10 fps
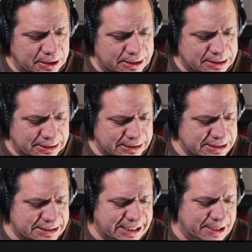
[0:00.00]
like the
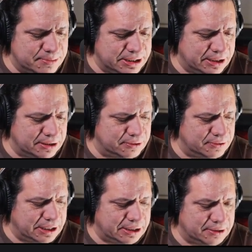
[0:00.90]
list of games
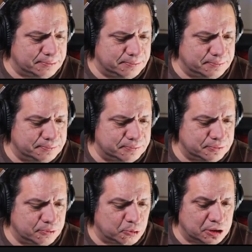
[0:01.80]
they
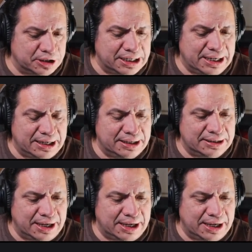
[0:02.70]
were looking at